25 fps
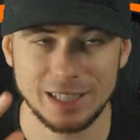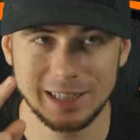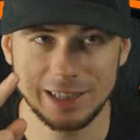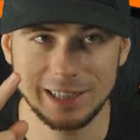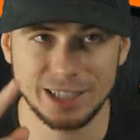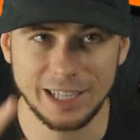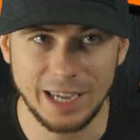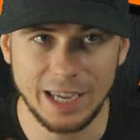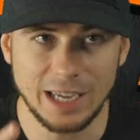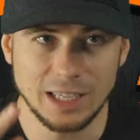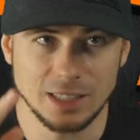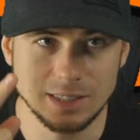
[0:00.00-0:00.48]

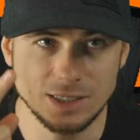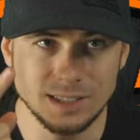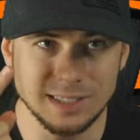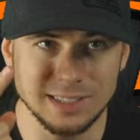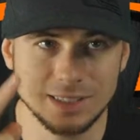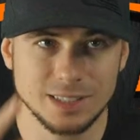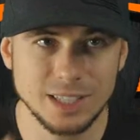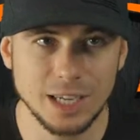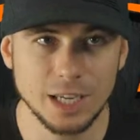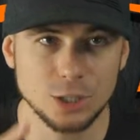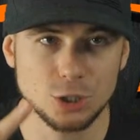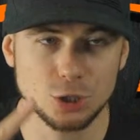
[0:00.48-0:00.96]
Less
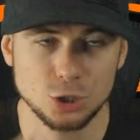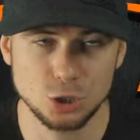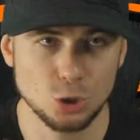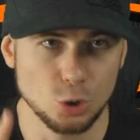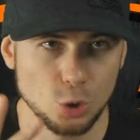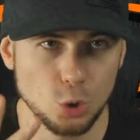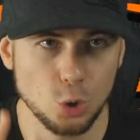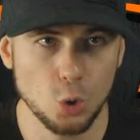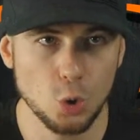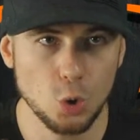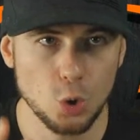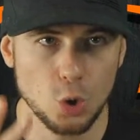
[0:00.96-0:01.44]
than
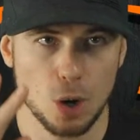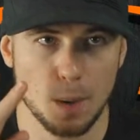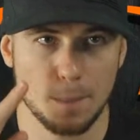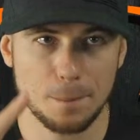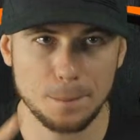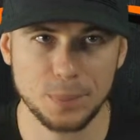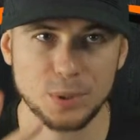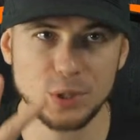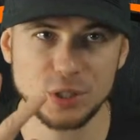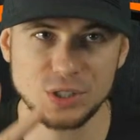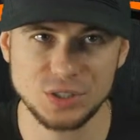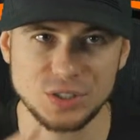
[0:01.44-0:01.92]
two
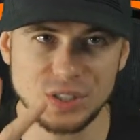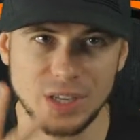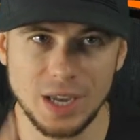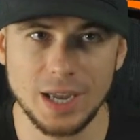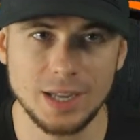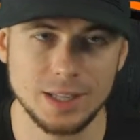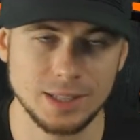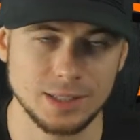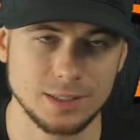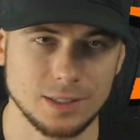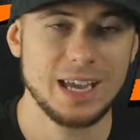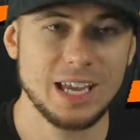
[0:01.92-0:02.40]

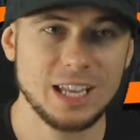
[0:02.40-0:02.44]
percent.